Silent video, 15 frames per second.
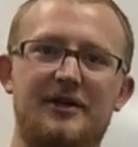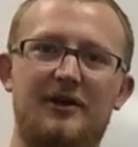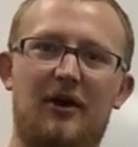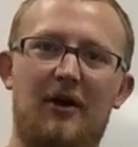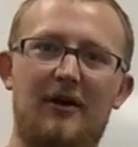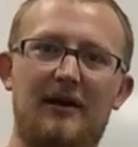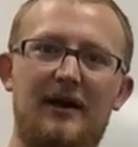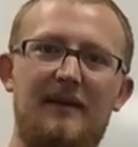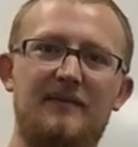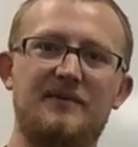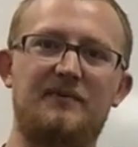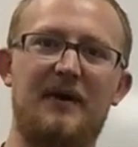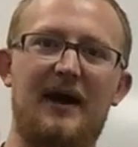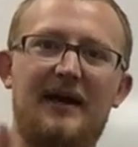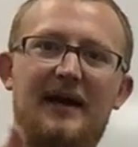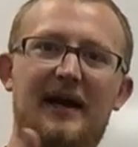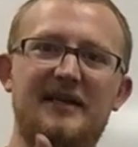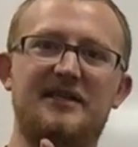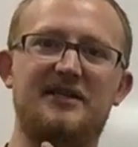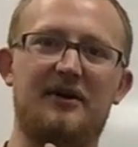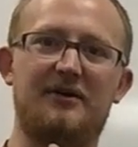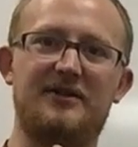Car comes by, guy
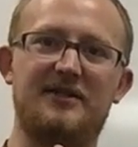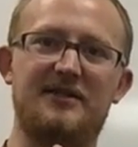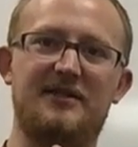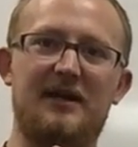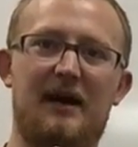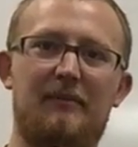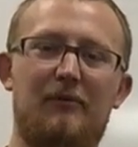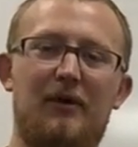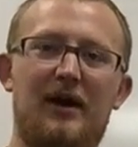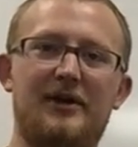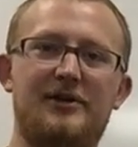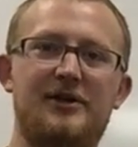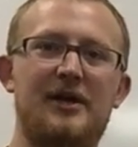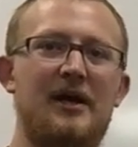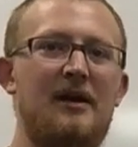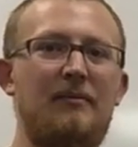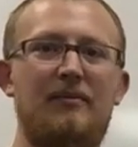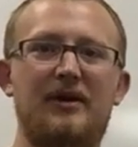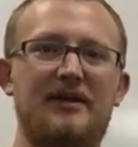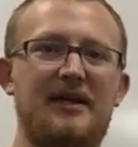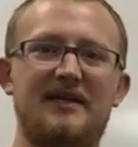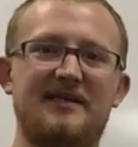starts a stopwatch,
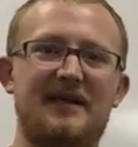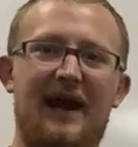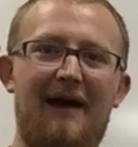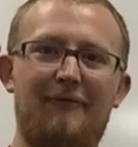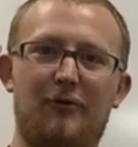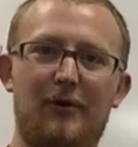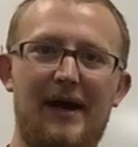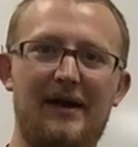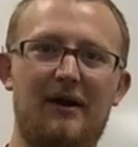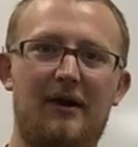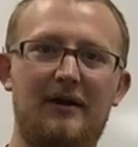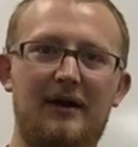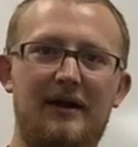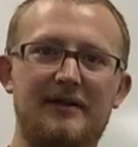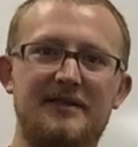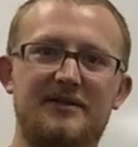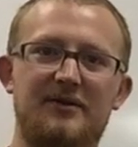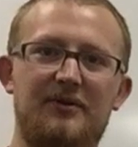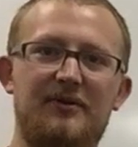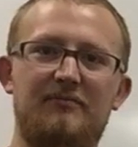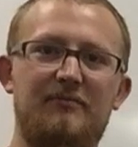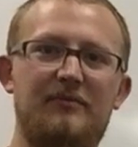but doesn't have a radar gun,
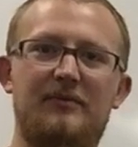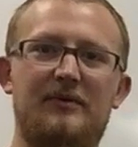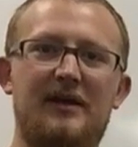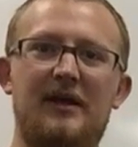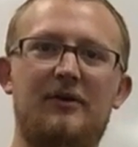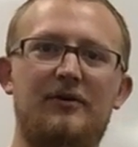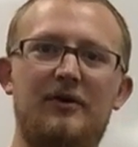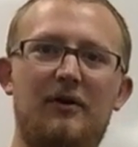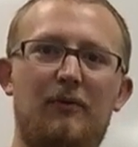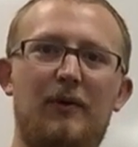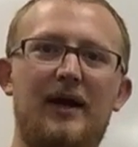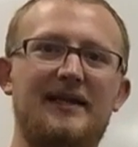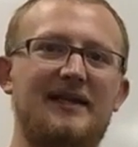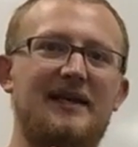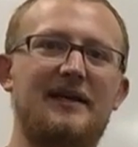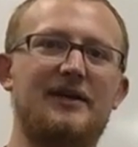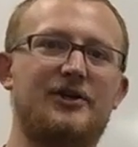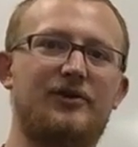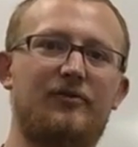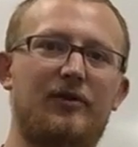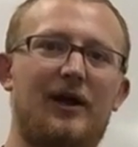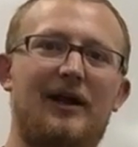so that they don't know what the
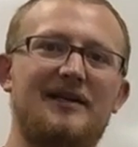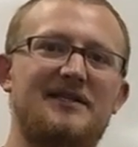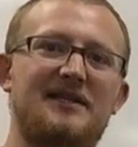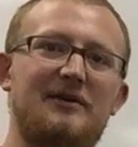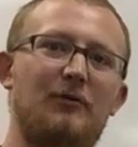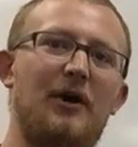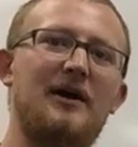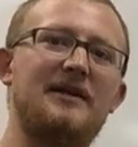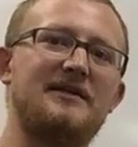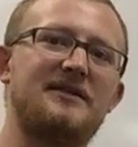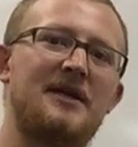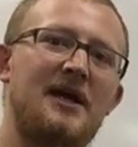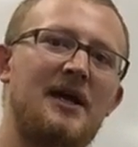initial velocity was.